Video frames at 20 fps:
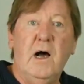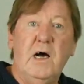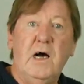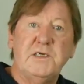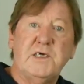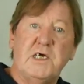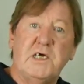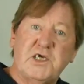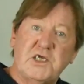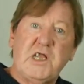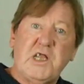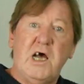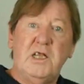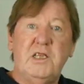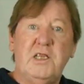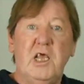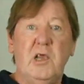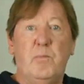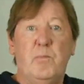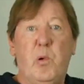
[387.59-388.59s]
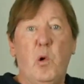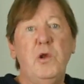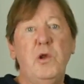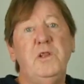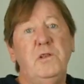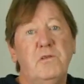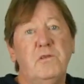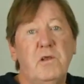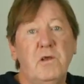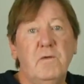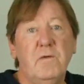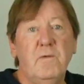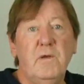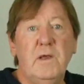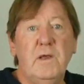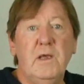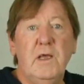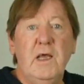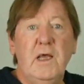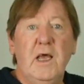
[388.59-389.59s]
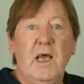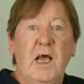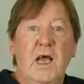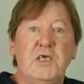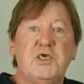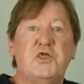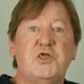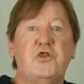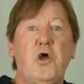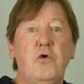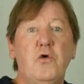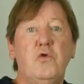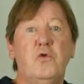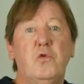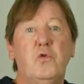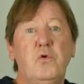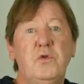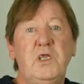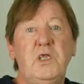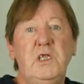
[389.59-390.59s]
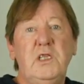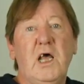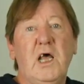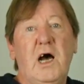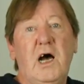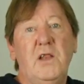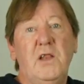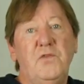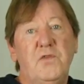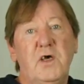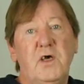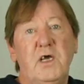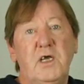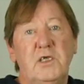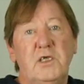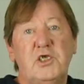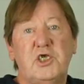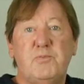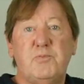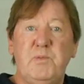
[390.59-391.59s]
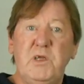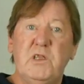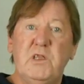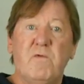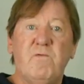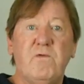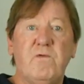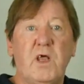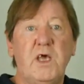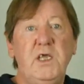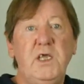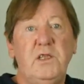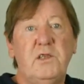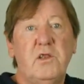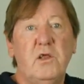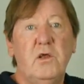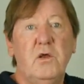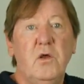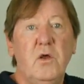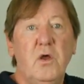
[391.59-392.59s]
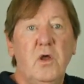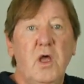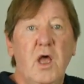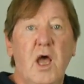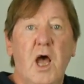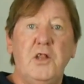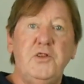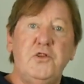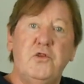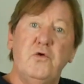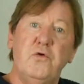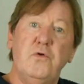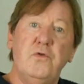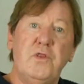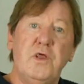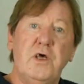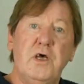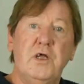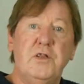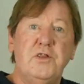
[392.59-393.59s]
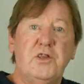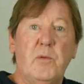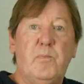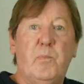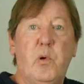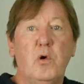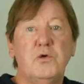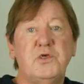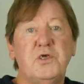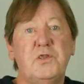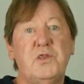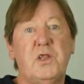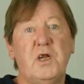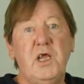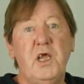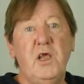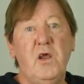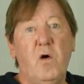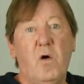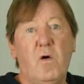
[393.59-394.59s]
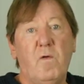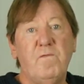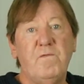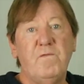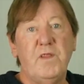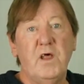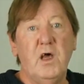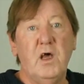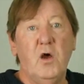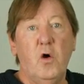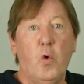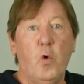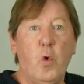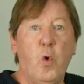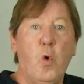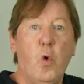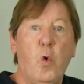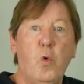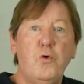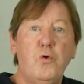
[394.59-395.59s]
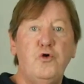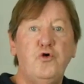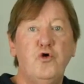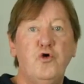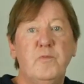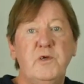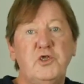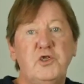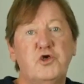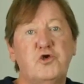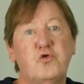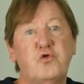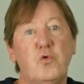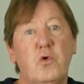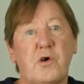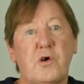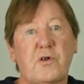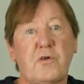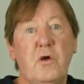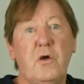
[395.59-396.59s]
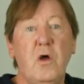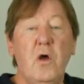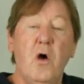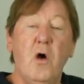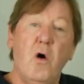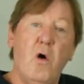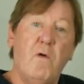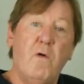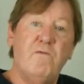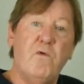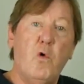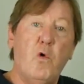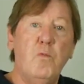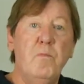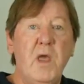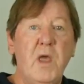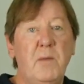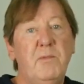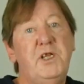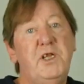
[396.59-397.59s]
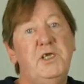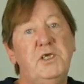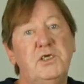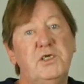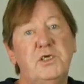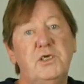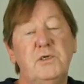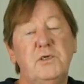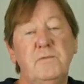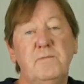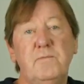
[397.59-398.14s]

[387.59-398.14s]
as a static point is downloaded at the speed of light into the depository of the whole human store of all memories.